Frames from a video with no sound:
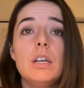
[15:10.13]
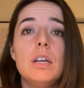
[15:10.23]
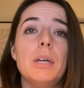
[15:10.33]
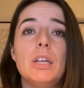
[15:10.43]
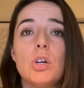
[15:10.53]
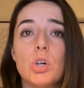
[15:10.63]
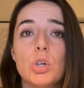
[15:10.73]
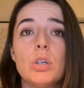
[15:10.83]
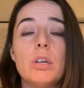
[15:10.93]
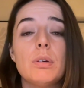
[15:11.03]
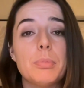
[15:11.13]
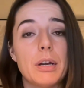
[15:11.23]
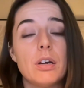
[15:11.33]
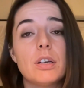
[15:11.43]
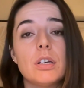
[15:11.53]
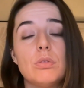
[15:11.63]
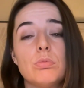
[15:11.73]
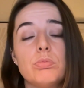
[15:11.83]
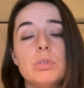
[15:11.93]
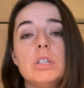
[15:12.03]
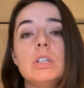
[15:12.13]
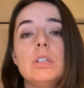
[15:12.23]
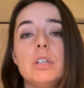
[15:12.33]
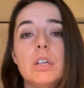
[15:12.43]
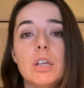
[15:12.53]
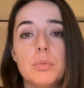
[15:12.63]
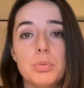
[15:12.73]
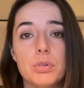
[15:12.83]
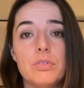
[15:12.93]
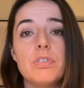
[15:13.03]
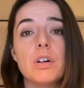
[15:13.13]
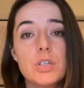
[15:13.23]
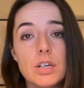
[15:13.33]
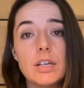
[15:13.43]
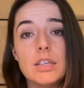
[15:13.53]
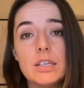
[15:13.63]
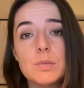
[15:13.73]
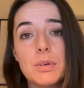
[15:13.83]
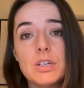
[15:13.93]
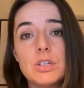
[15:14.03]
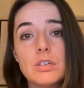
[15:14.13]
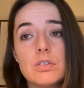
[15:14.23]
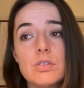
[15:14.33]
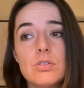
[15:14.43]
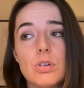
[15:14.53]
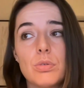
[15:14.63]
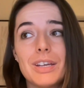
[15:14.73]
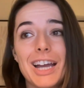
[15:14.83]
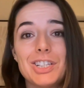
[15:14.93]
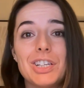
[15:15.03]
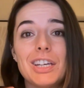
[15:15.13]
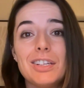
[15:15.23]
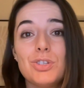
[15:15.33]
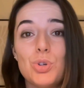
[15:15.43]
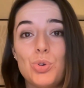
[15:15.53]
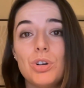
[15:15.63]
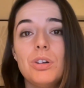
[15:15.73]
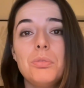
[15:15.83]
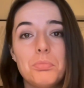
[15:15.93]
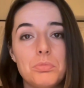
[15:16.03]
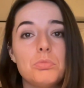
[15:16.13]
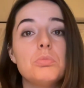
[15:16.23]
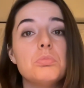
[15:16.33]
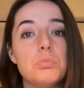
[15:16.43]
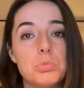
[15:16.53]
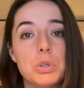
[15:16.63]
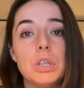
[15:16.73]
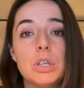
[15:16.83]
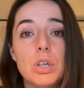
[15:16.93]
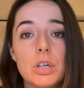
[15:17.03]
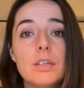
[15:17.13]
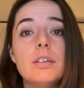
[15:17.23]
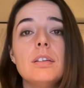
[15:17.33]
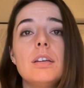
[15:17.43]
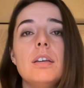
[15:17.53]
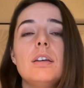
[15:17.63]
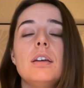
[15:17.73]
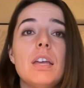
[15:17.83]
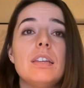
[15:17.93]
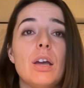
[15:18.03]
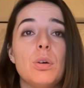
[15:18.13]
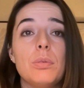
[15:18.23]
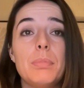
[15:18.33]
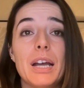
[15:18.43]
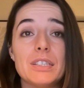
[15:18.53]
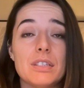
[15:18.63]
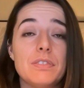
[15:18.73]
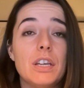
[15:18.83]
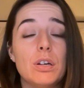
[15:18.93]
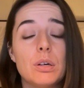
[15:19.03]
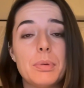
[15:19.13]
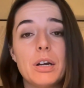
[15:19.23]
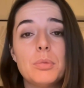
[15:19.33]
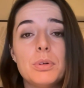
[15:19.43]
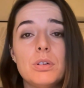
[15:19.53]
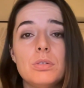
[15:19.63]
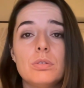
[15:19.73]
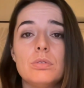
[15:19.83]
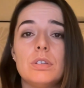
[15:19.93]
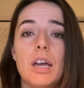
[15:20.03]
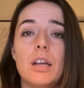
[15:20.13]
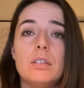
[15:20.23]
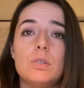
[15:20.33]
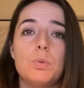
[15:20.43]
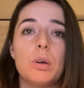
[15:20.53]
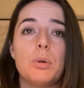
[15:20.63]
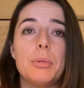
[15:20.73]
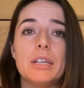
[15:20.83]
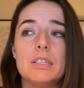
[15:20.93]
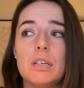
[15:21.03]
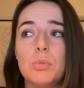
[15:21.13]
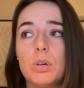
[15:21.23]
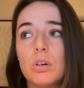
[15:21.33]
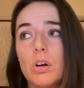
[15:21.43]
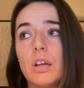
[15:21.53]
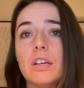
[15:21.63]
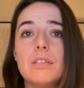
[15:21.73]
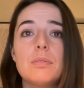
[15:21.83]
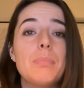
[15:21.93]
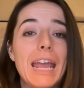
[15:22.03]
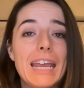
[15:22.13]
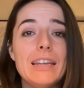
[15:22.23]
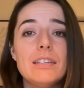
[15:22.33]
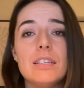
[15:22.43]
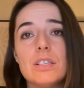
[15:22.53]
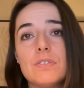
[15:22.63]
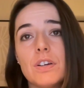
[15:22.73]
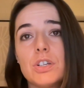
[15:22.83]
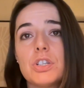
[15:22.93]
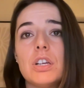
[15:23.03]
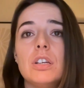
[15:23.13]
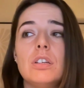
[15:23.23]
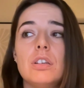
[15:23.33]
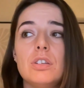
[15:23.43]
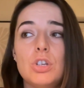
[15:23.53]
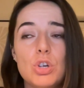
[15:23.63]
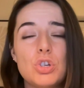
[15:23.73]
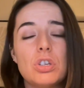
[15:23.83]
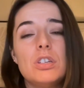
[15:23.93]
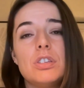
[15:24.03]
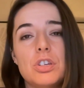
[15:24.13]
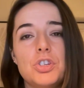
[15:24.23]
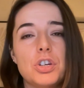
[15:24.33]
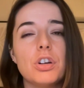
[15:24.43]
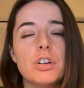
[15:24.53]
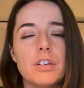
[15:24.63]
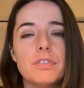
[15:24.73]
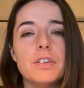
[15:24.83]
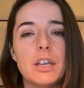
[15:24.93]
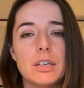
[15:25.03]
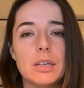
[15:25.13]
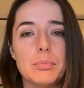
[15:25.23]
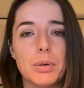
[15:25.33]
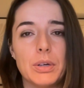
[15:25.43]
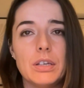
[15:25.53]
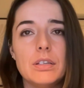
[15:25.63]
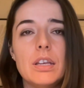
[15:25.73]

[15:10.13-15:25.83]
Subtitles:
And early repair can really improve function in these patients. So catching it sooner, really good. Now, massive irreparable, that's where we might see more chronic pain, dysfunction, usually degenerative in component.